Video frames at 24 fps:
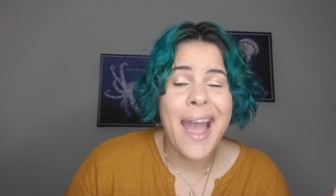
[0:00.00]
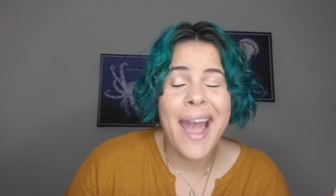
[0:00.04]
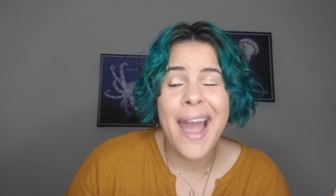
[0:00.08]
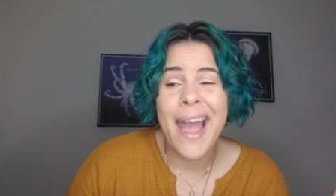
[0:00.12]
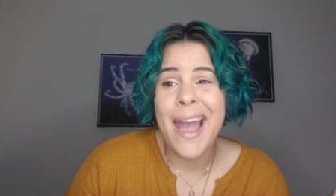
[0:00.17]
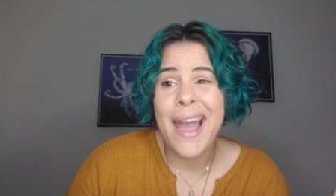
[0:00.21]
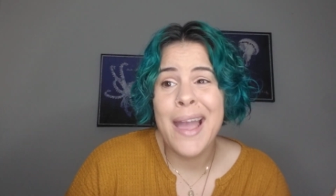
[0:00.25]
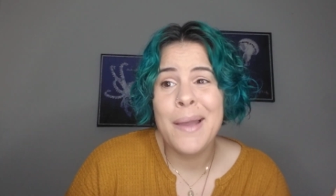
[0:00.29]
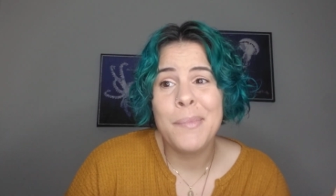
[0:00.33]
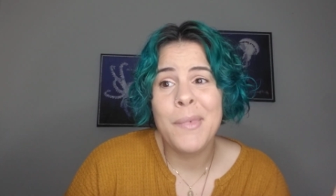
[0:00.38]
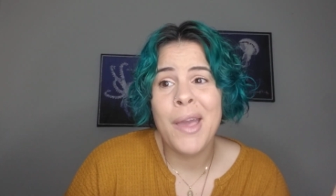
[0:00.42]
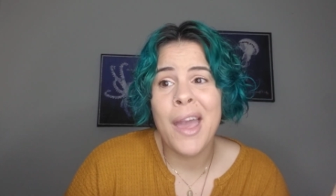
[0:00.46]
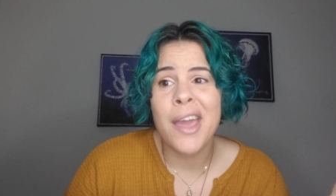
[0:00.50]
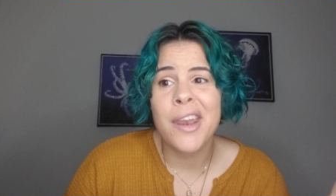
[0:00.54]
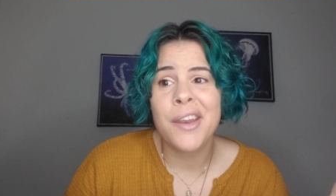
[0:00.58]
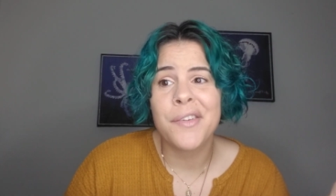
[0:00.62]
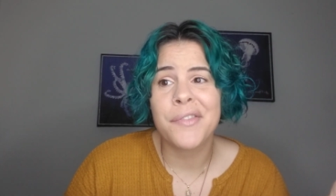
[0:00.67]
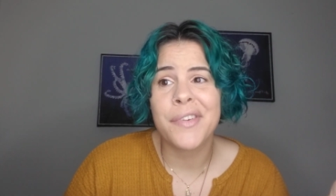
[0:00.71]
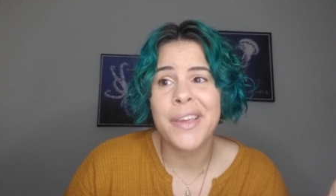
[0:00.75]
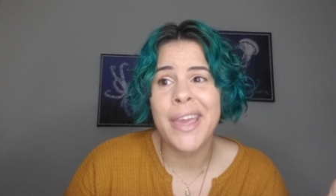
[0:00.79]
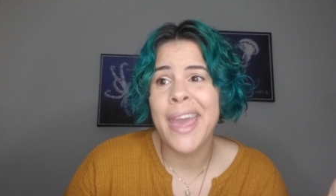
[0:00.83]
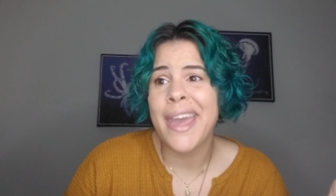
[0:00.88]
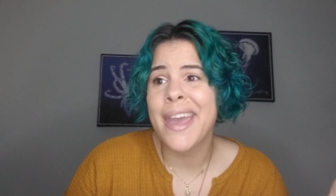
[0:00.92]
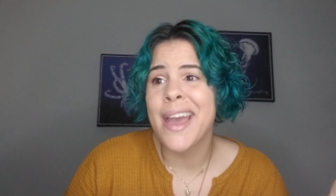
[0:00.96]
I'm kind of
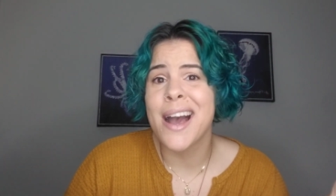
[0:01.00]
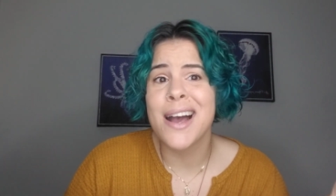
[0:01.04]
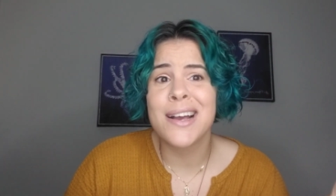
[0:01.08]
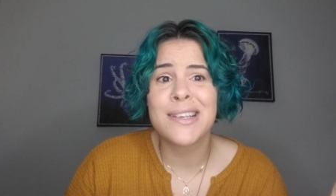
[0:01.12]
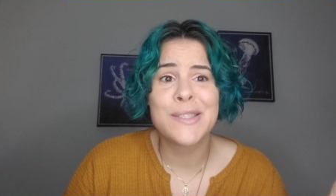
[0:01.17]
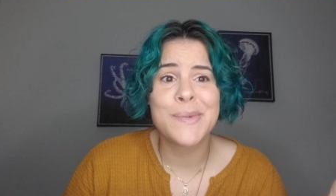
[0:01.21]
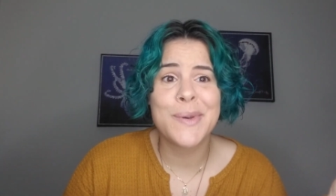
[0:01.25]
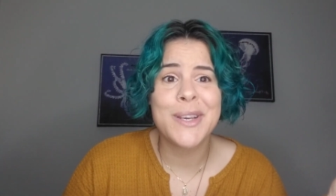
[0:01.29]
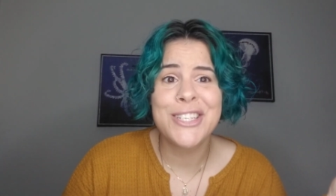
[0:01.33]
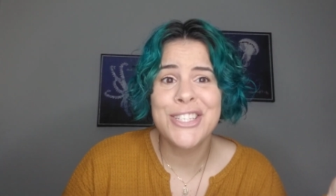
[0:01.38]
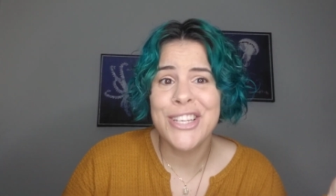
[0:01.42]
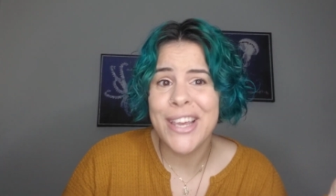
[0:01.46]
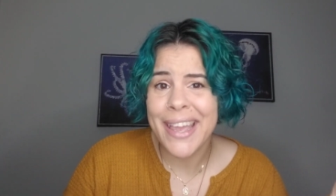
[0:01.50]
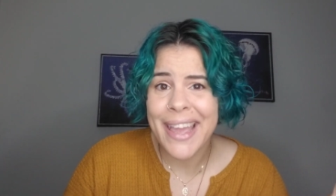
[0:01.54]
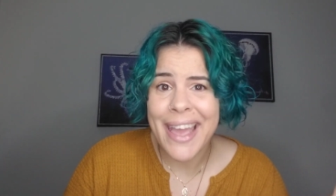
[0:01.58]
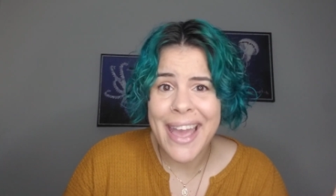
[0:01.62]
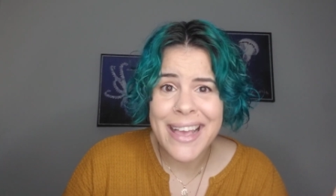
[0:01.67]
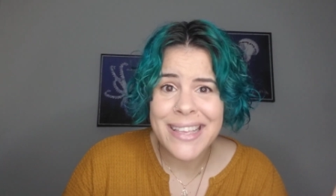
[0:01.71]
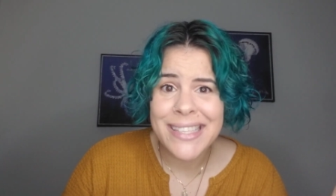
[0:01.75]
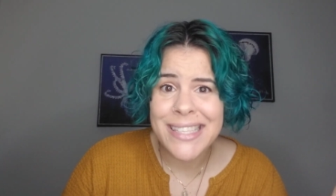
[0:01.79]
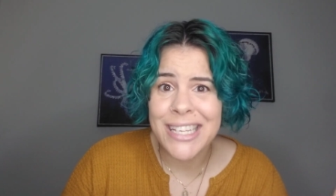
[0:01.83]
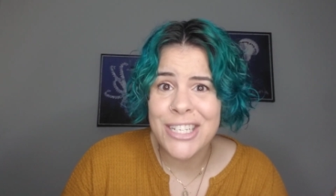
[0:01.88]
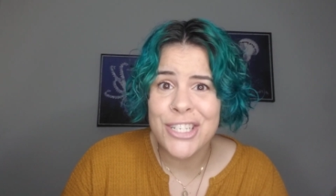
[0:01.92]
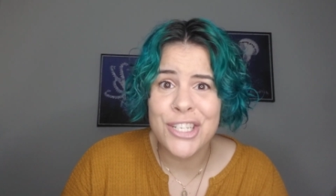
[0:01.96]
a chaos witch, I
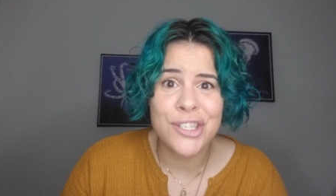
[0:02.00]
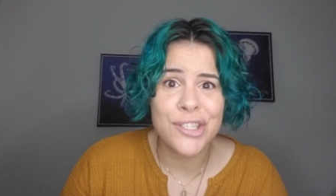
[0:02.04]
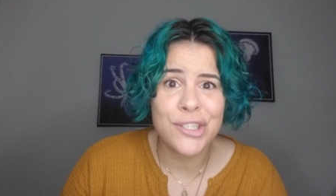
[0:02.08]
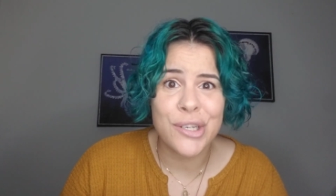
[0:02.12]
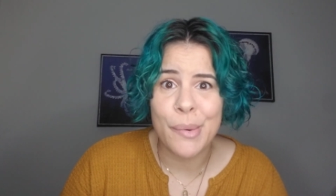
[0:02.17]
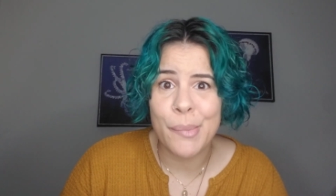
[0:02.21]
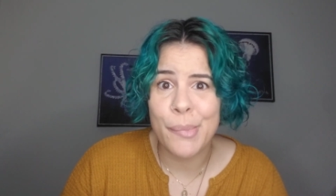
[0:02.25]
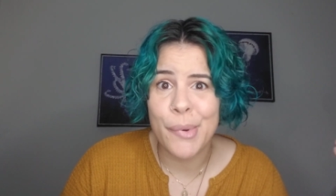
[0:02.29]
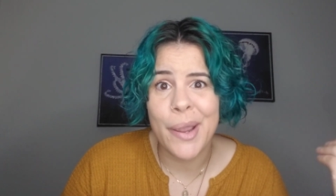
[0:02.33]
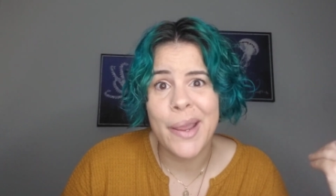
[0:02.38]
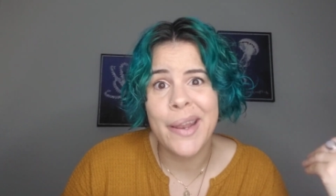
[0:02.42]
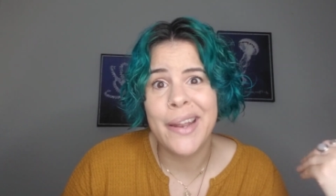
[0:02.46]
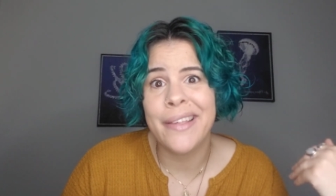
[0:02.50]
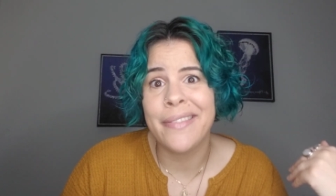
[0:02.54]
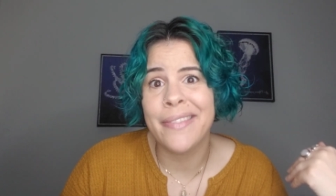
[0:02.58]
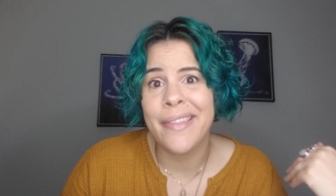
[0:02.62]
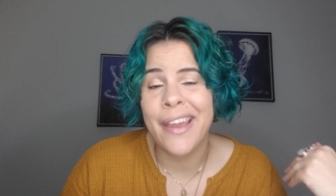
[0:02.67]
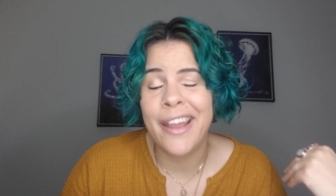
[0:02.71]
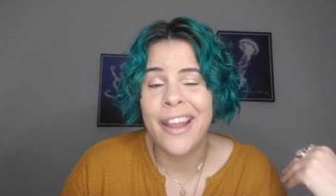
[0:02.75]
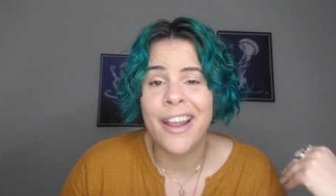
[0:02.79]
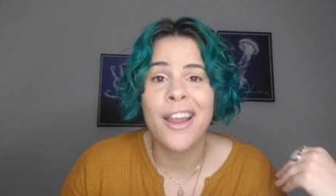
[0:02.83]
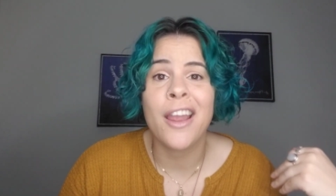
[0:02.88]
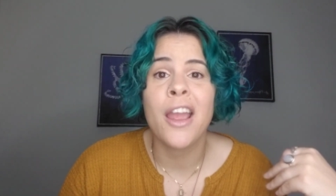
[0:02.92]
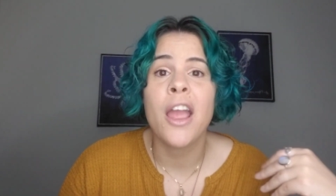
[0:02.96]
guess. I just jump right in
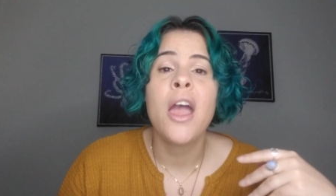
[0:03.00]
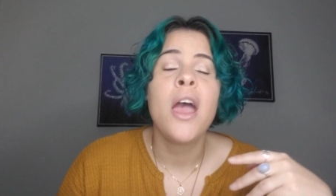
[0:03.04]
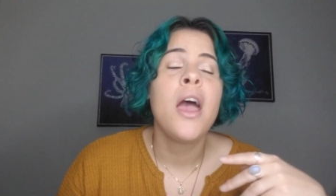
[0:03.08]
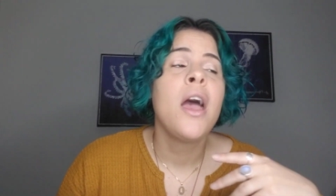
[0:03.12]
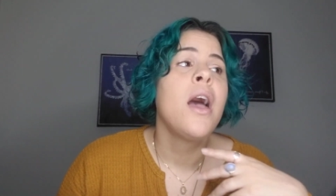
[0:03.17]
there.